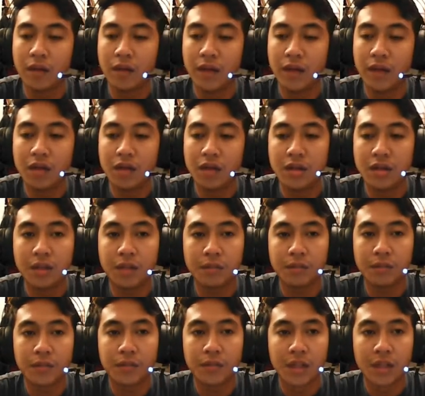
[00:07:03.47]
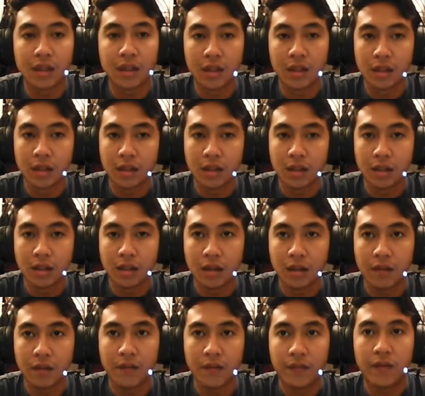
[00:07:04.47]
stream.
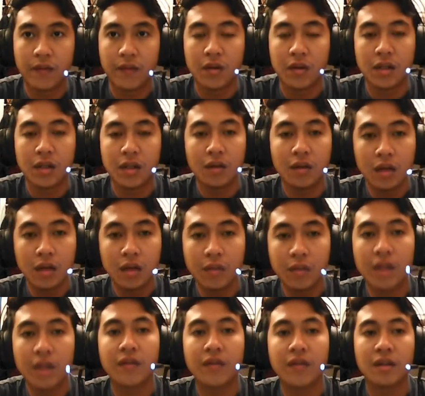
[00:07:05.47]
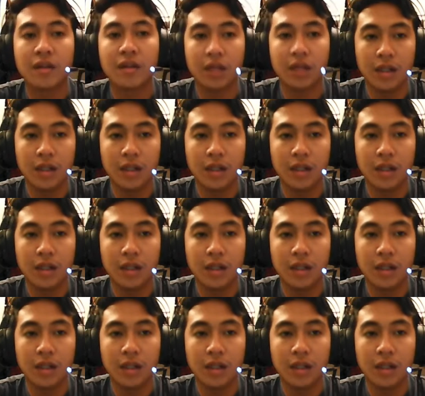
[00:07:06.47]
For cellular manufacturing